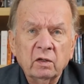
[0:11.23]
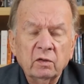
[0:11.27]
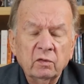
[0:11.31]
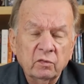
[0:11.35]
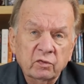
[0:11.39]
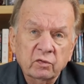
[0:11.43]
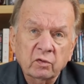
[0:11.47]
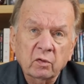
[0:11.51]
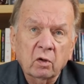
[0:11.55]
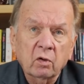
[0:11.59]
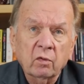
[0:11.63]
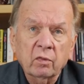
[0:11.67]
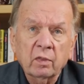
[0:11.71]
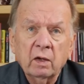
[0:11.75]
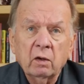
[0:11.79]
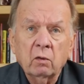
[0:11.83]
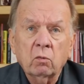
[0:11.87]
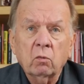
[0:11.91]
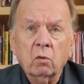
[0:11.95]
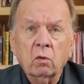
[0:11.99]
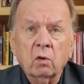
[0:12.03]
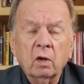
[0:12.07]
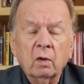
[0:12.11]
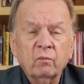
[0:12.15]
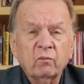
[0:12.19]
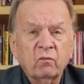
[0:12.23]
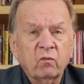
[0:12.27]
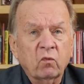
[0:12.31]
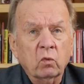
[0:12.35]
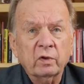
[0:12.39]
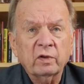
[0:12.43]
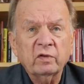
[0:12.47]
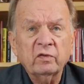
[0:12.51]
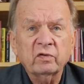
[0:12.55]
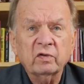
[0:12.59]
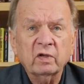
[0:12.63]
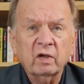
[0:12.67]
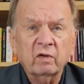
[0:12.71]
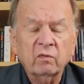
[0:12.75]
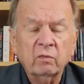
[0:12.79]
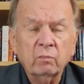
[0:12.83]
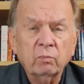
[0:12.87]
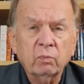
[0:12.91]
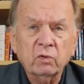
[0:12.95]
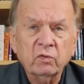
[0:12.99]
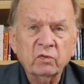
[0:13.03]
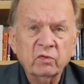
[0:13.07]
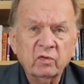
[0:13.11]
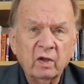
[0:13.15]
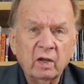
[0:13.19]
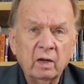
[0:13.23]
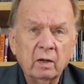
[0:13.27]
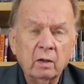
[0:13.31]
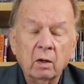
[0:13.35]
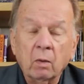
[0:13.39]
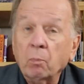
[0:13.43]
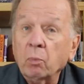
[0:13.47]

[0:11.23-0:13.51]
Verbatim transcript: you saw they were up 47%,